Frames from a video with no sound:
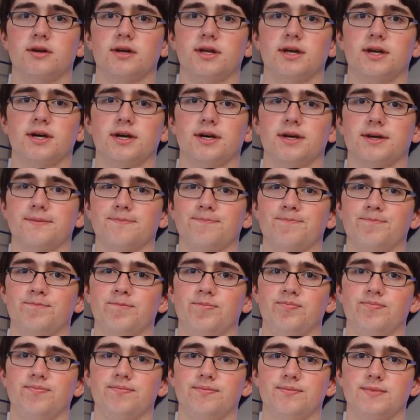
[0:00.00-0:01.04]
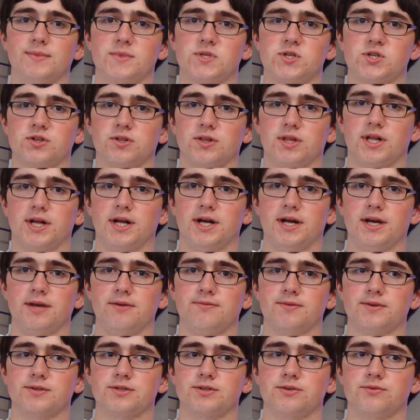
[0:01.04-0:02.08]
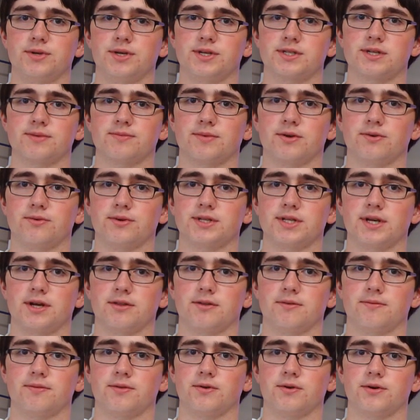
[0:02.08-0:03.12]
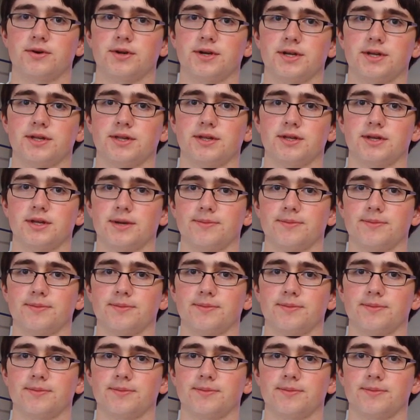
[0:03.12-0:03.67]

Um, July for two weeks. I'm going down to Florida.